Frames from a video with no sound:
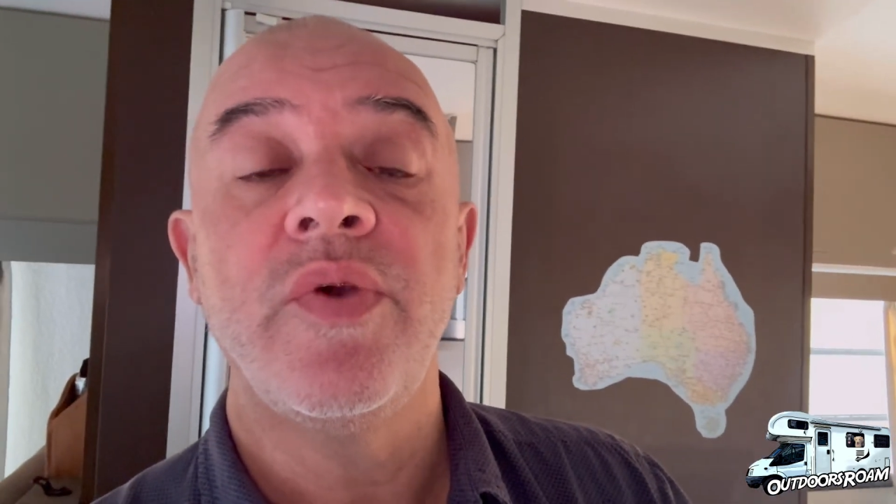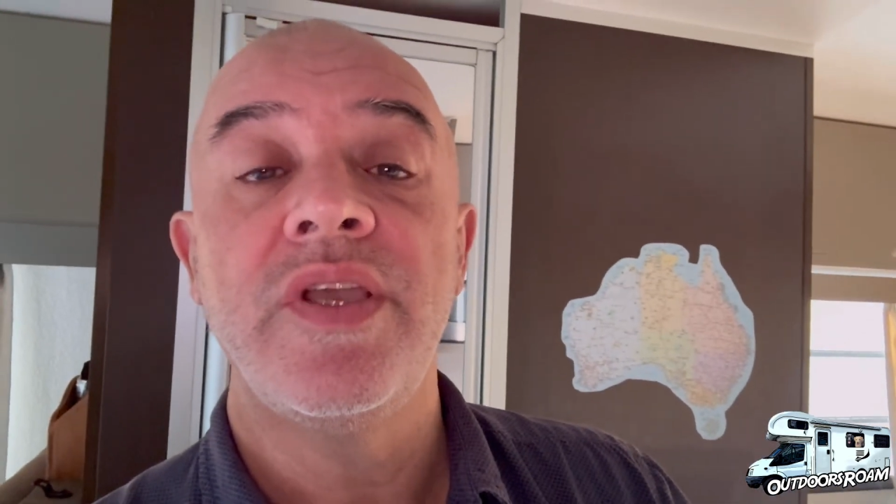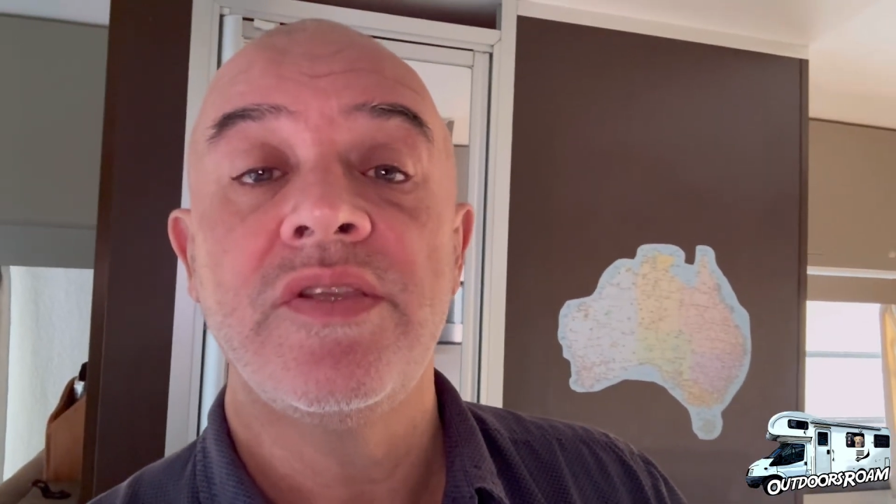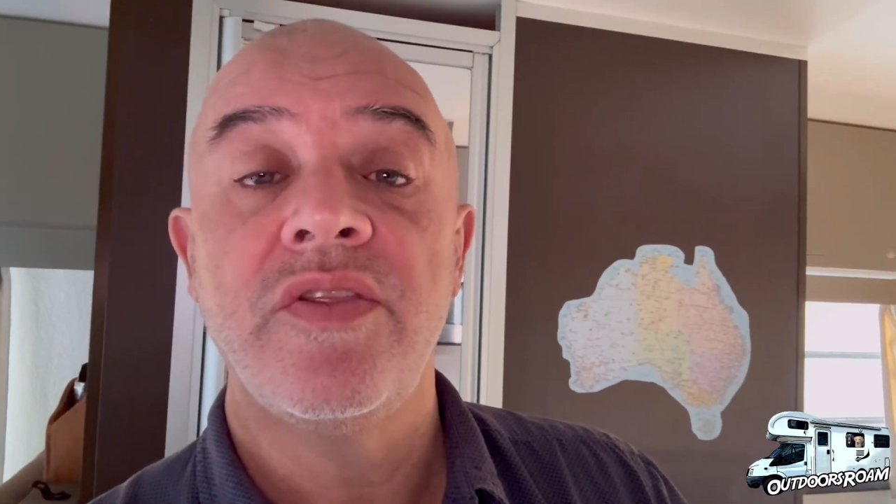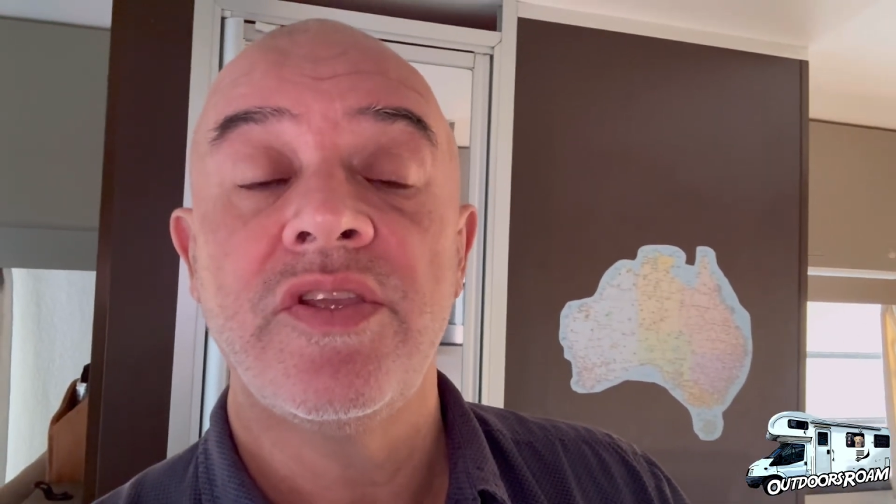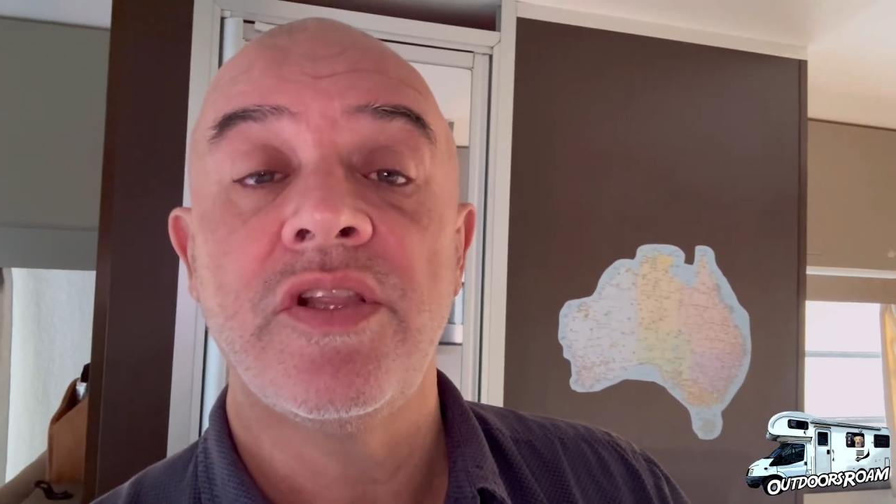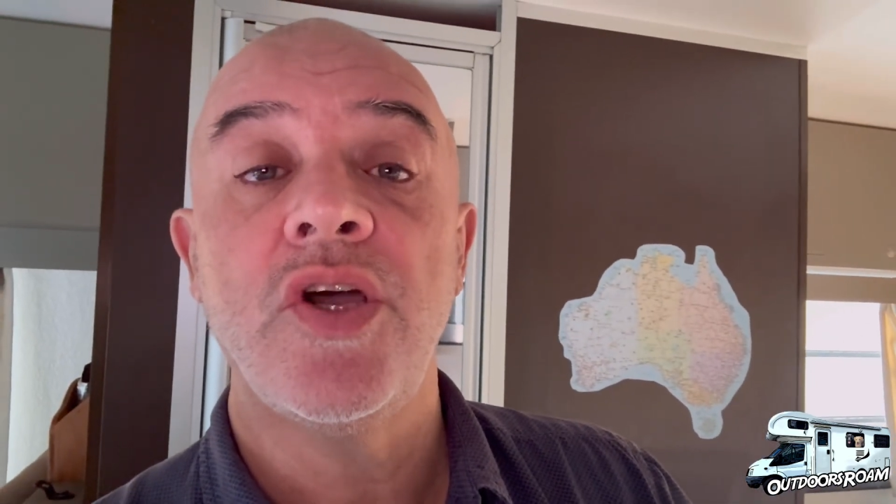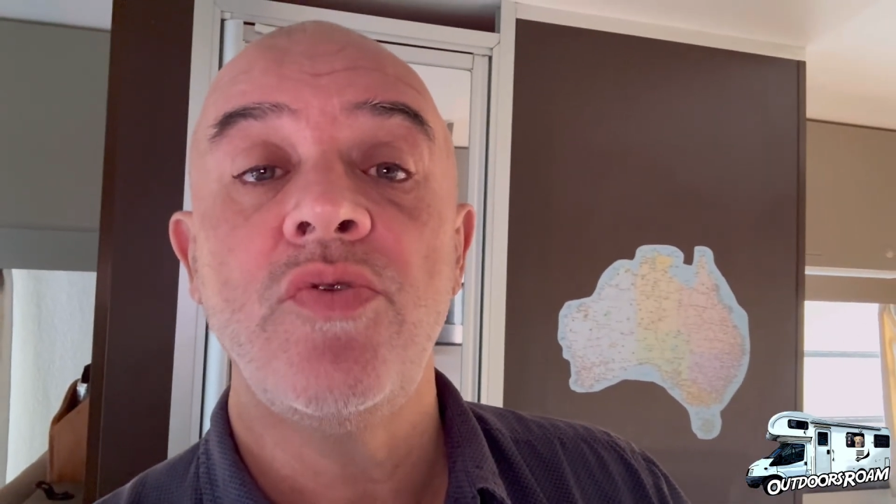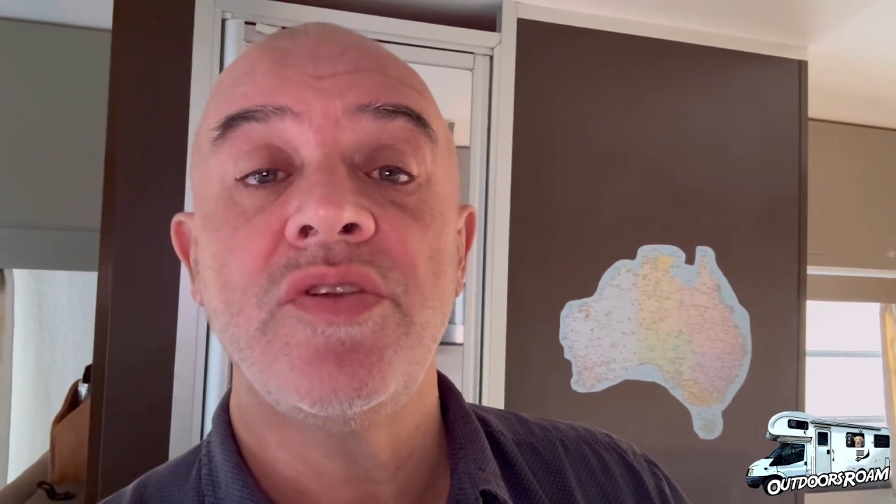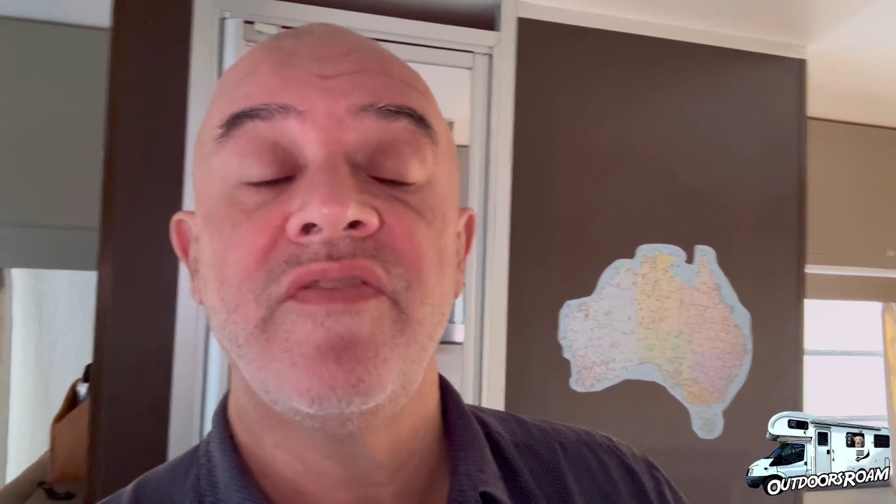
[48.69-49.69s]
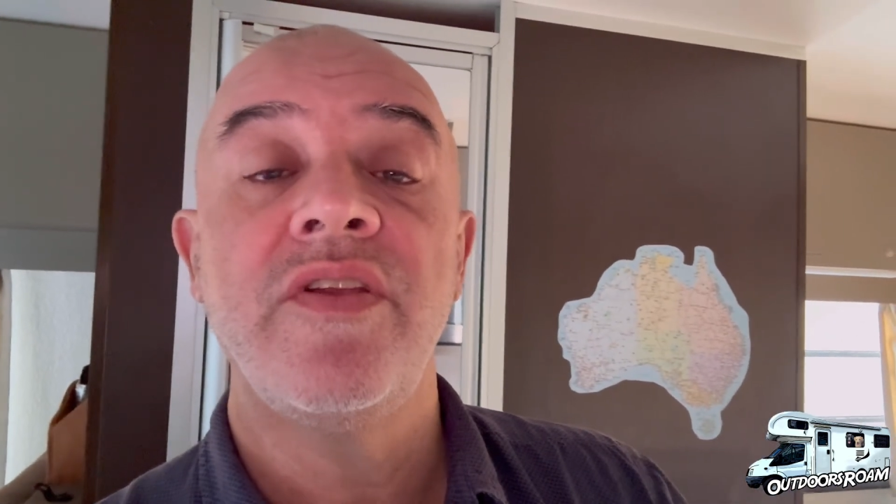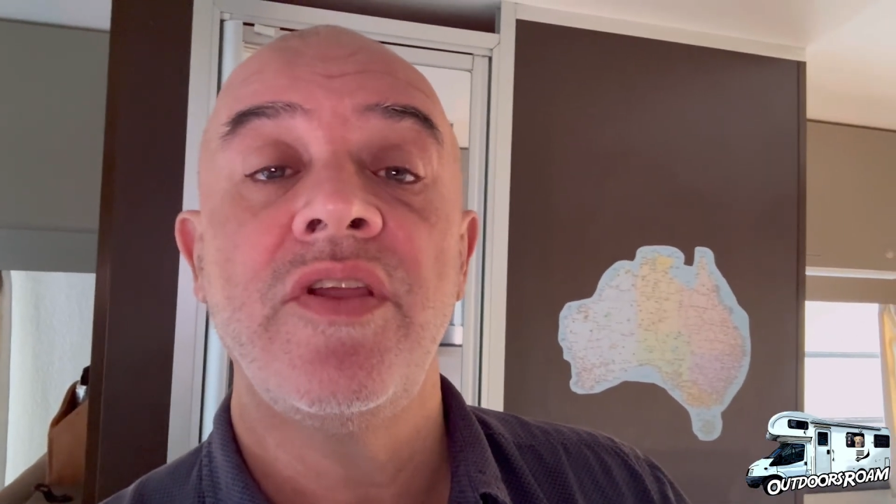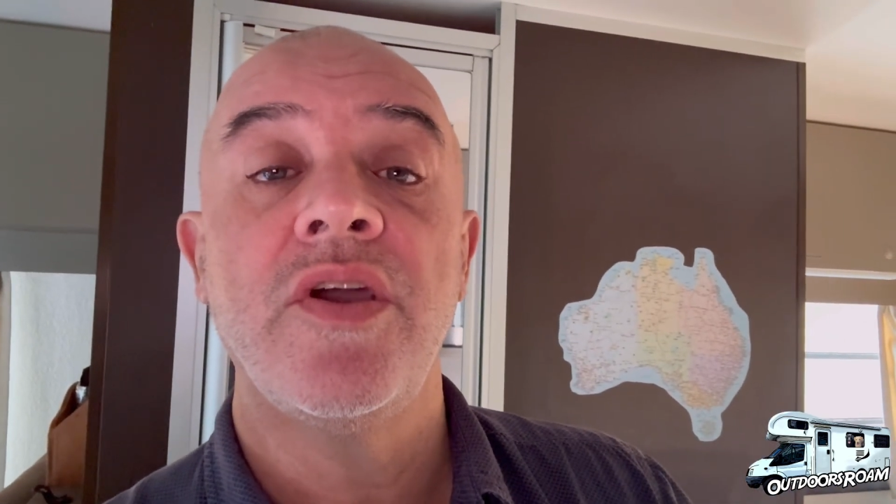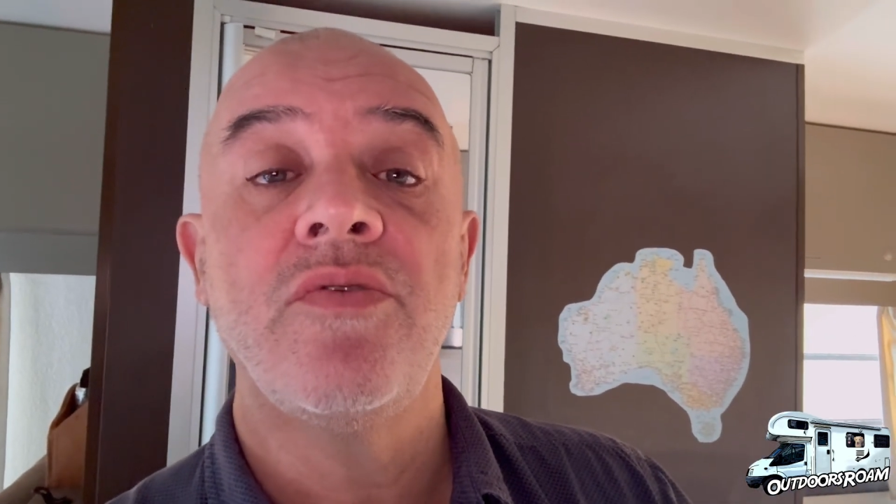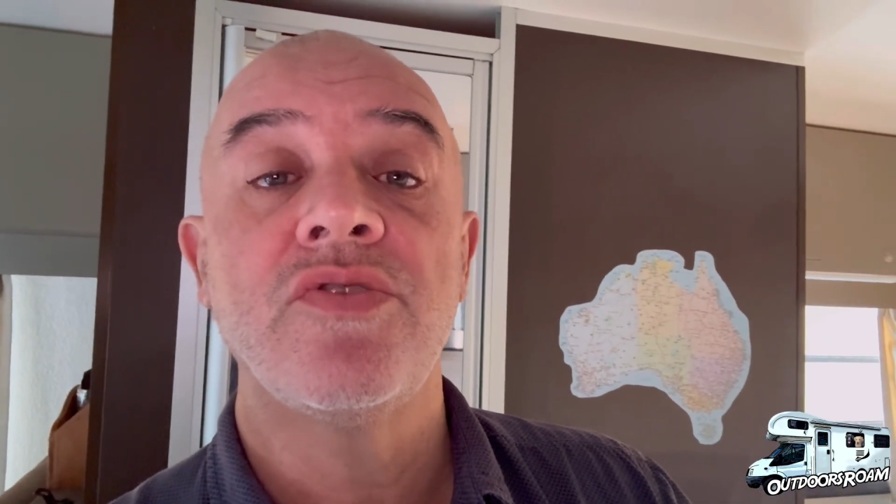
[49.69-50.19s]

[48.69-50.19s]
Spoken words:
is that there's loads of videos